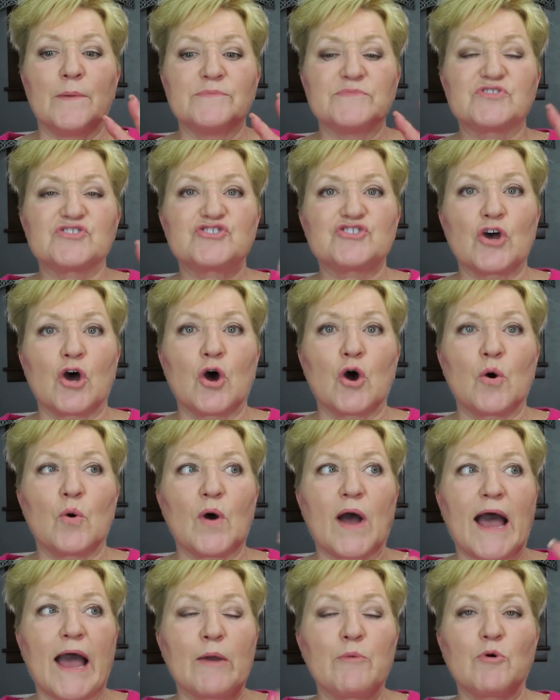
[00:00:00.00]

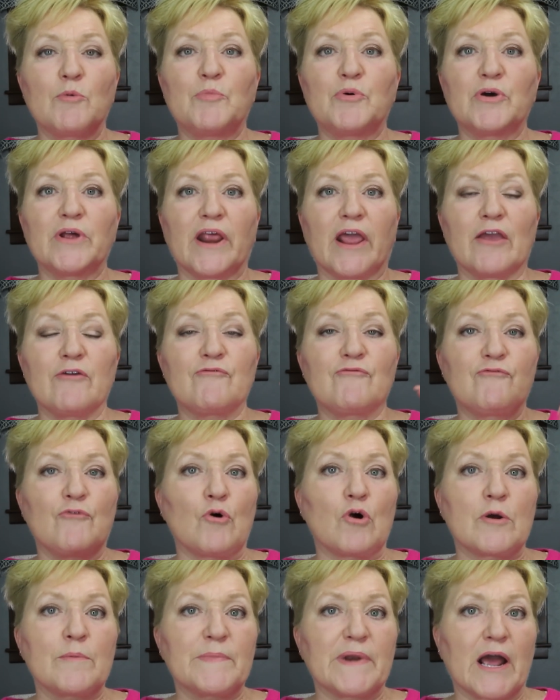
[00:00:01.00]
So I will put a
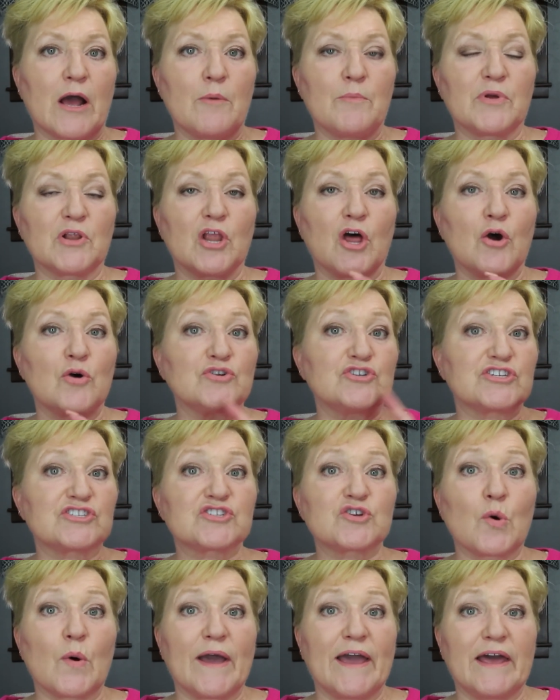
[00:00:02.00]
form down below.
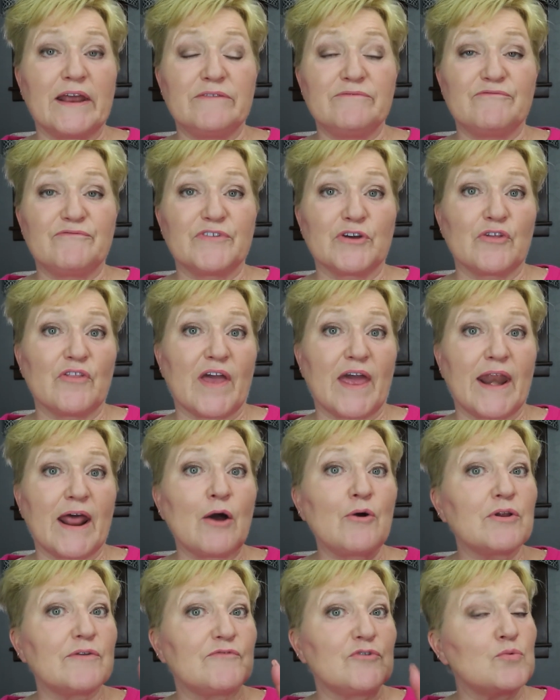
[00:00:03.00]
Just go ahead and fill that
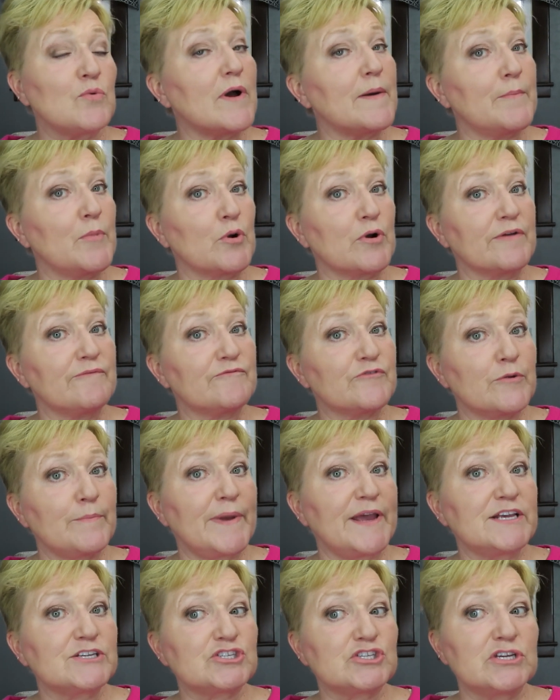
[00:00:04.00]
out if you want more
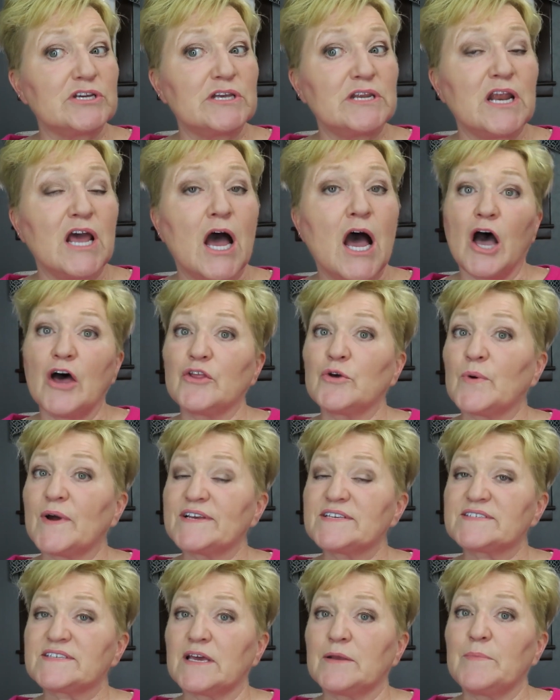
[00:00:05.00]
information.
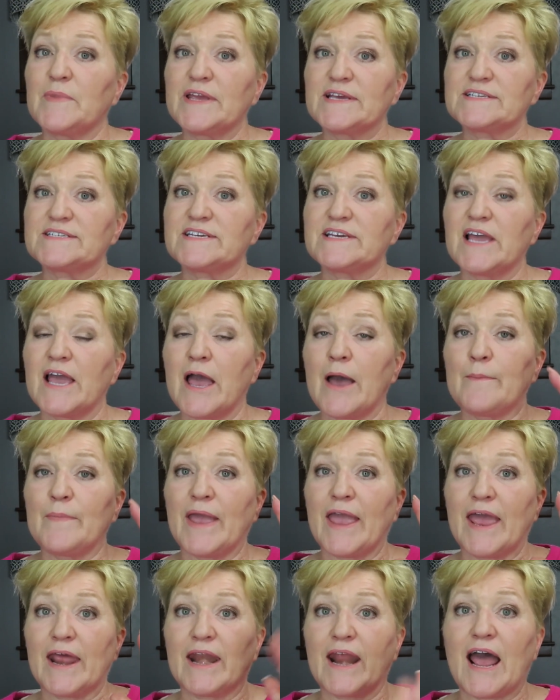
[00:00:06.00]
Otherwise, send me a
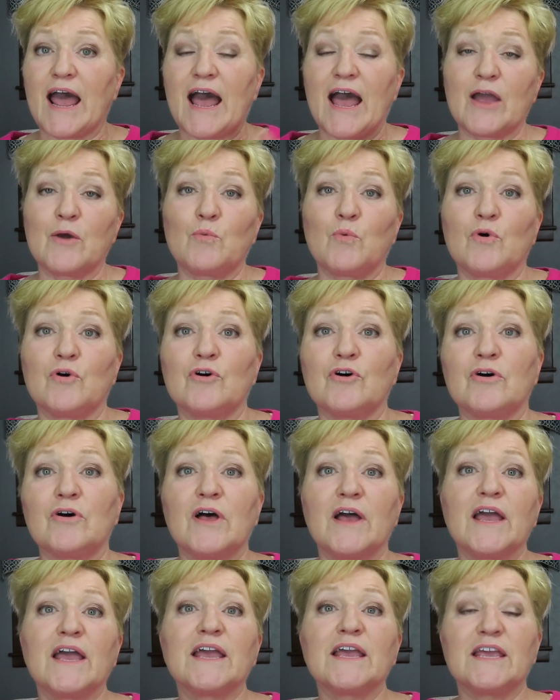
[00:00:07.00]
DM and I will
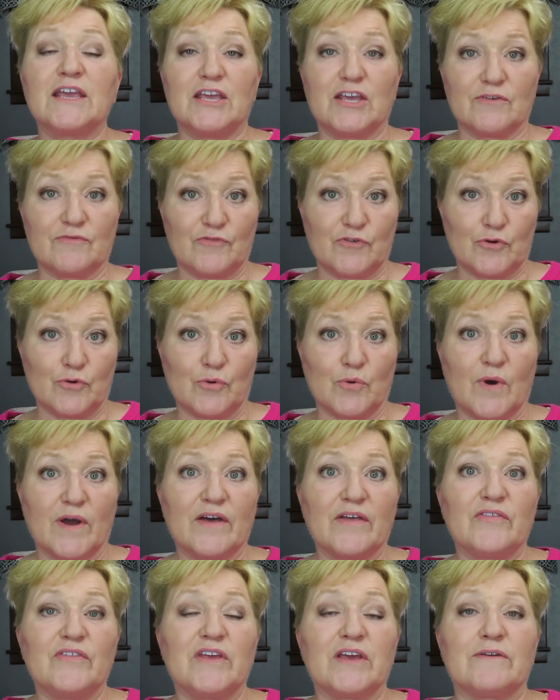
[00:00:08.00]
give you
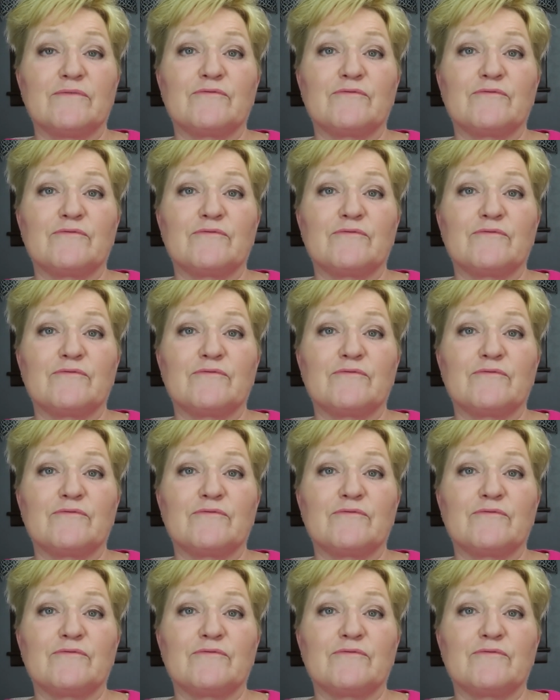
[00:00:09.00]
the